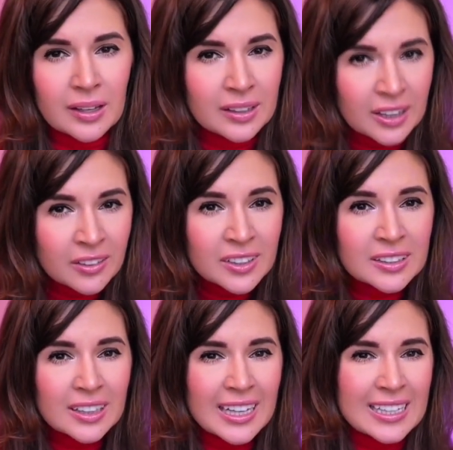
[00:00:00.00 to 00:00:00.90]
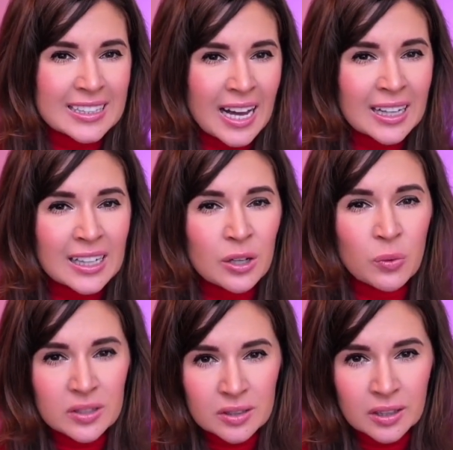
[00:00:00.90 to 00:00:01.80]
Give it exactly
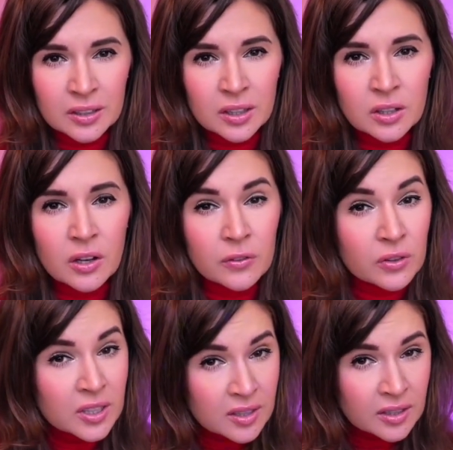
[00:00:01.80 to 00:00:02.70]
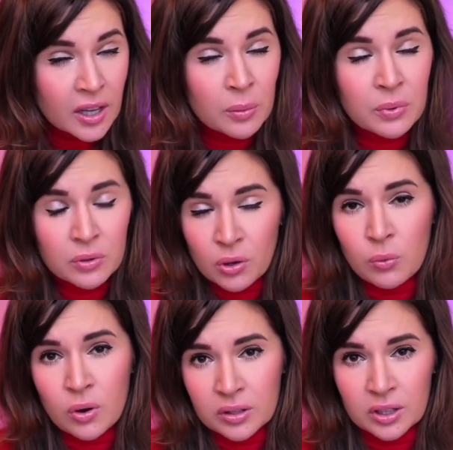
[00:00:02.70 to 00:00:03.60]
what's needed for the step you're
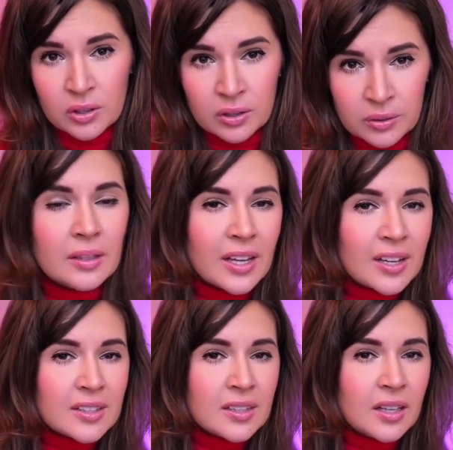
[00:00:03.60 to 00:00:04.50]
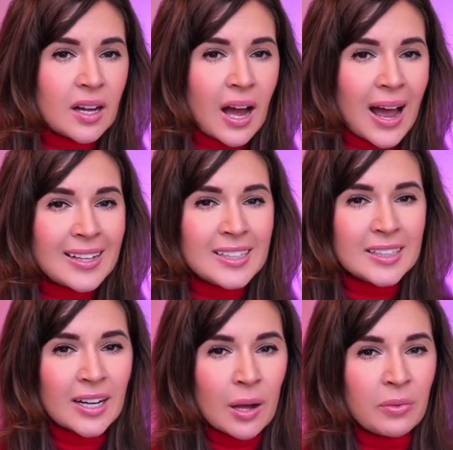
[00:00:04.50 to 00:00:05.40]
working on. Next, I
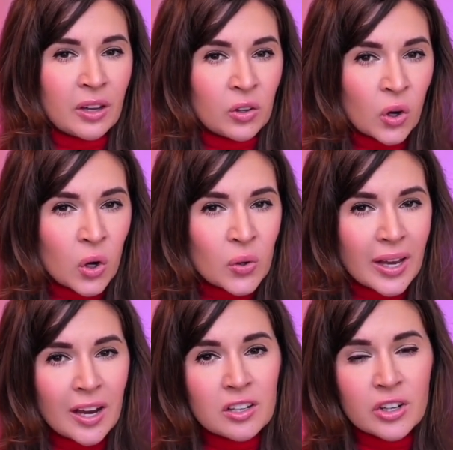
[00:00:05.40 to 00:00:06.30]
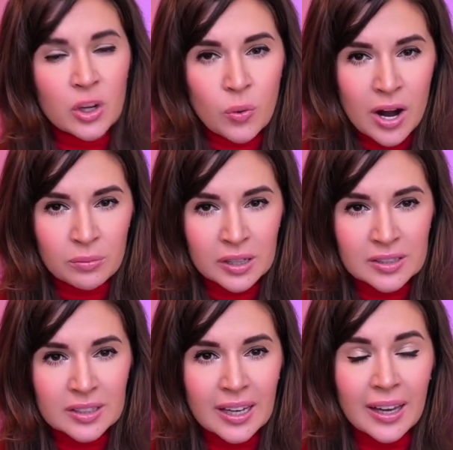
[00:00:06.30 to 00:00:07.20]
describe the goal and
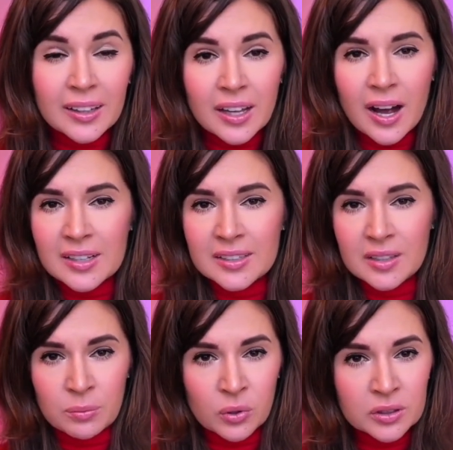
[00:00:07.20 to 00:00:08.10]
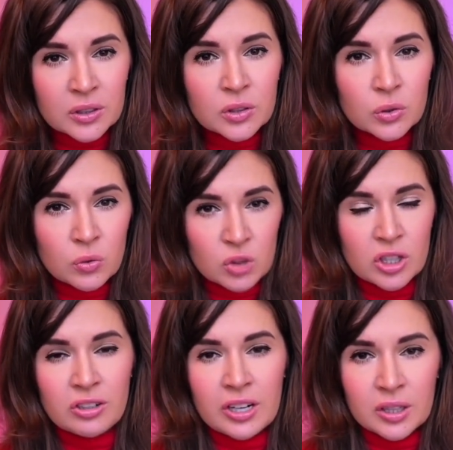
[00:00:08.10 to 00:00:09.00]
requirements and ask the model to
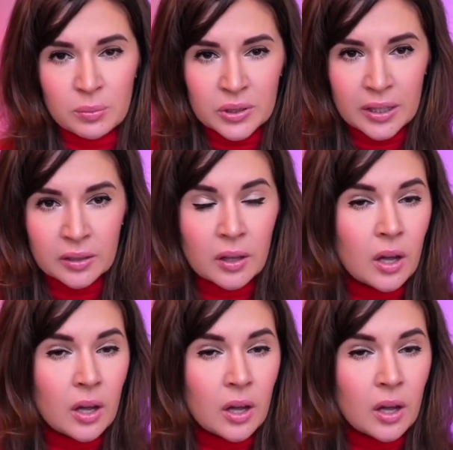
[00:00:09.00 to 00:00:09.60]
generate a plan.